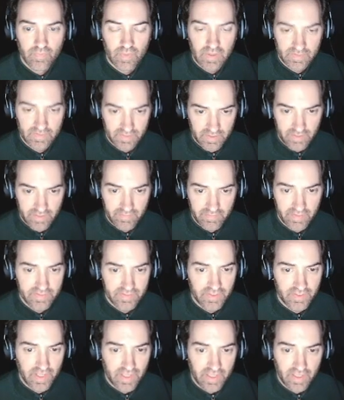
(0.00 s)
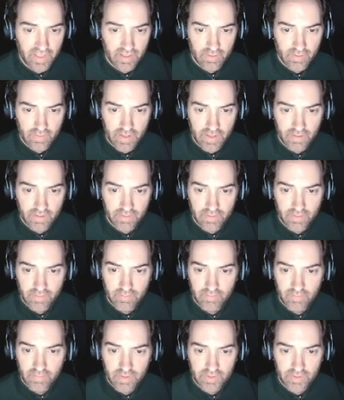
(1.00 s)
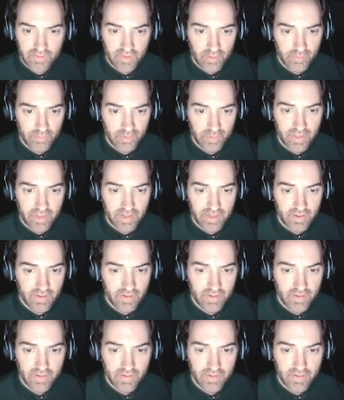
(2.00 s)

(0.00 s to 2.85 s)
So I have this janky crown, looks a little bit better.